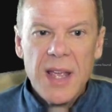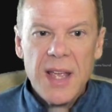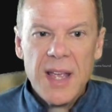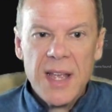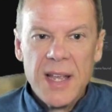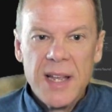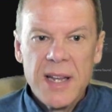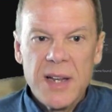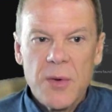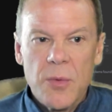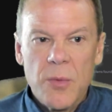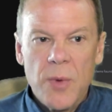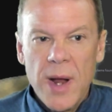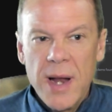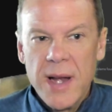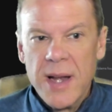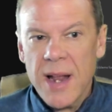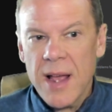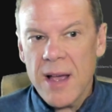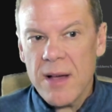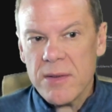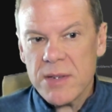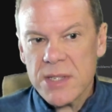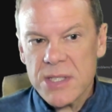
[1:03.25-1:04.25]
It
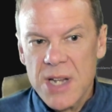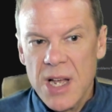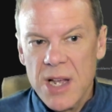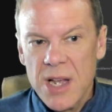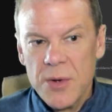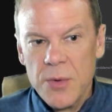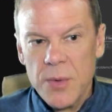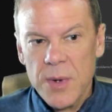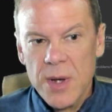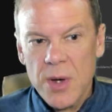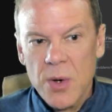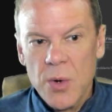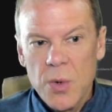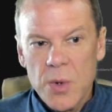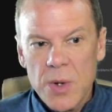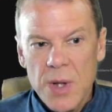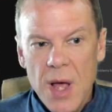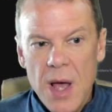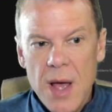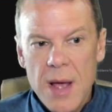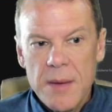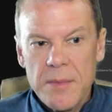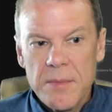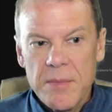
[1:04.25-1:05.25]
right now is not doing a
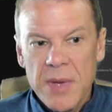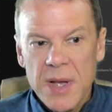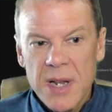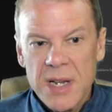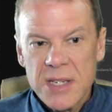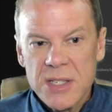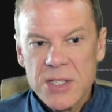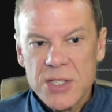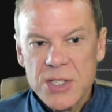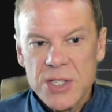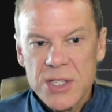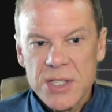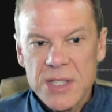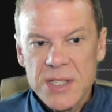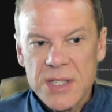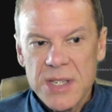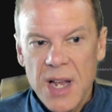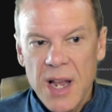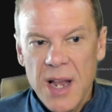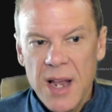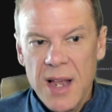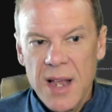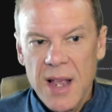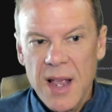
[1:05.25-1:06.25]
whole lot, but it's just
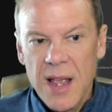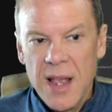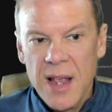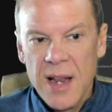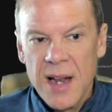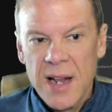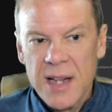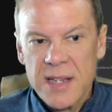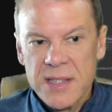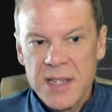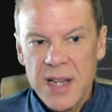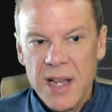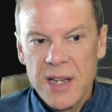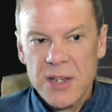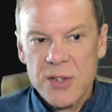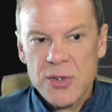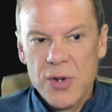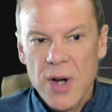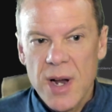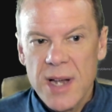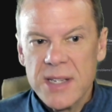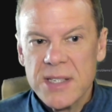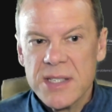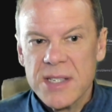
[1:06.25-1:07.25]
saying it has a
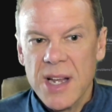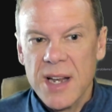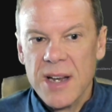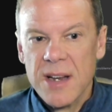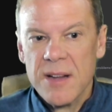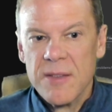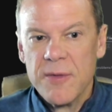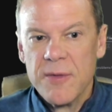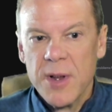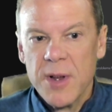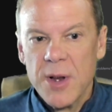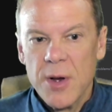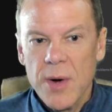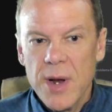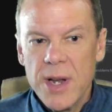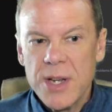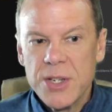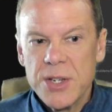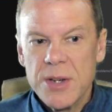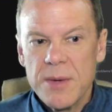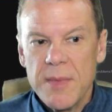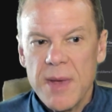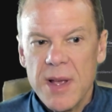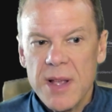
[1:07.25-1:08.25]
try-set
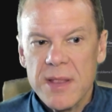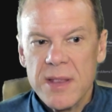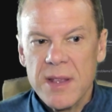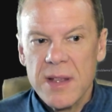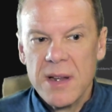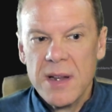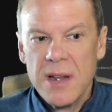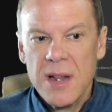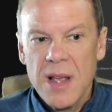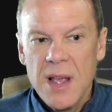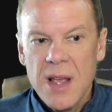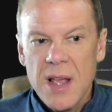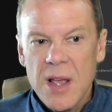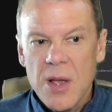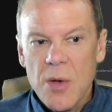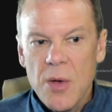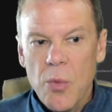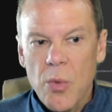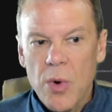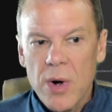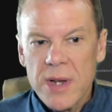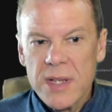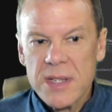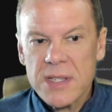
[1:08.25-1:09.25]
configuration method
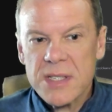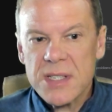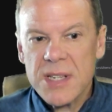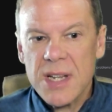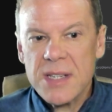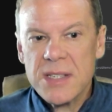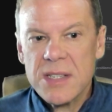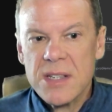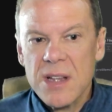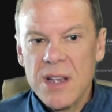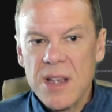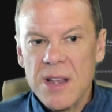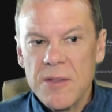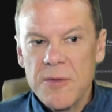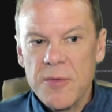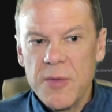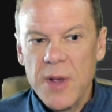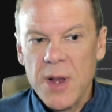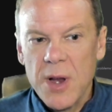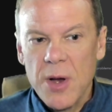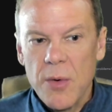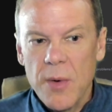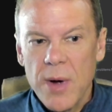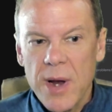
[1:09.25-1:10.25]
where it sets the
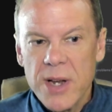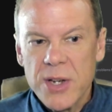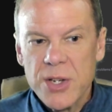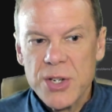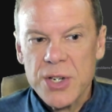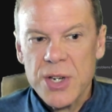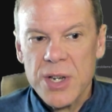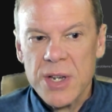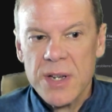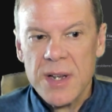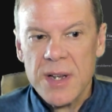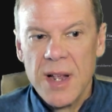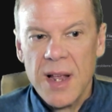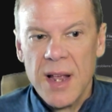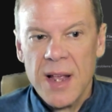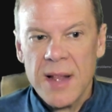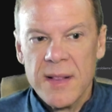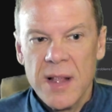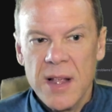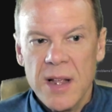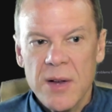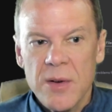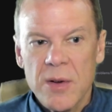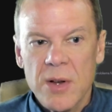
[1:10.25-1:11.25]
configuration
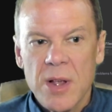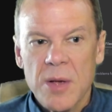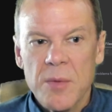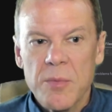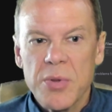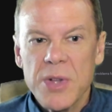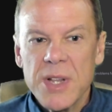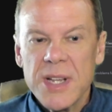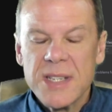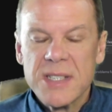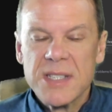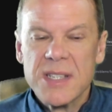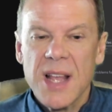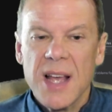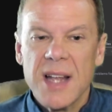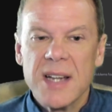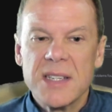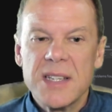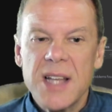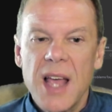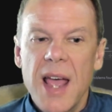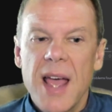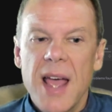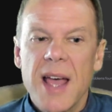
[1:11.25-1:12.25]
and then completes
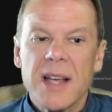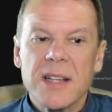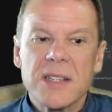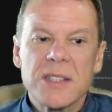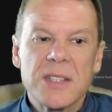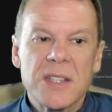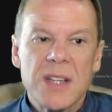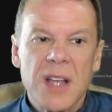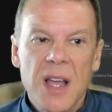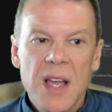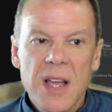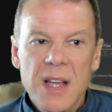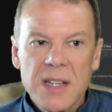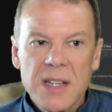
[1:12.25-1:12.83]
that task